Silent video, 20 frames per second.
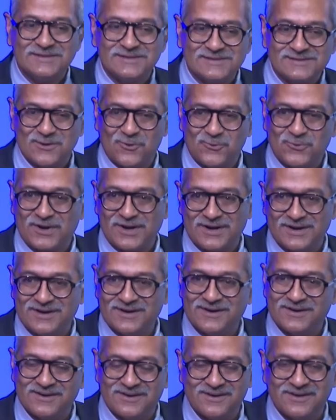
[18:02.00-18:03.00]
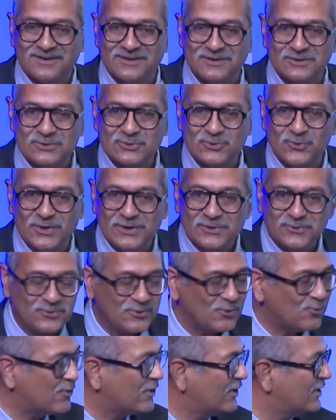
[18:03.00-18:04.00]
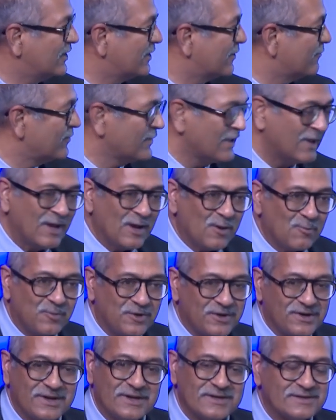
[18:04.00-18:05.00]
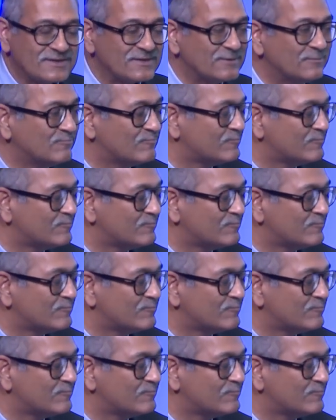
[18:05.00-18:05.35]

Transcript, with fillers: this out and uh, show it to the world. But yes,